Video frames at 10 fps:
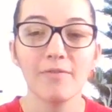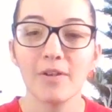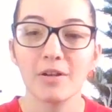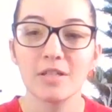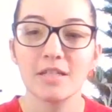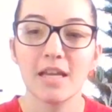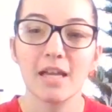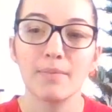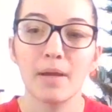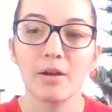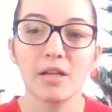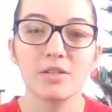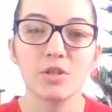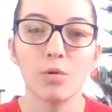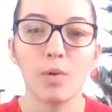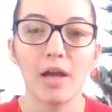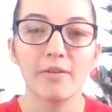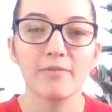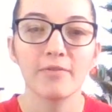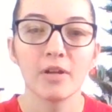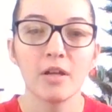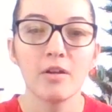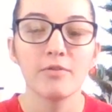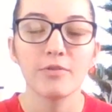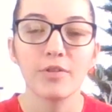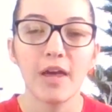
fear to take Mary as your wife, for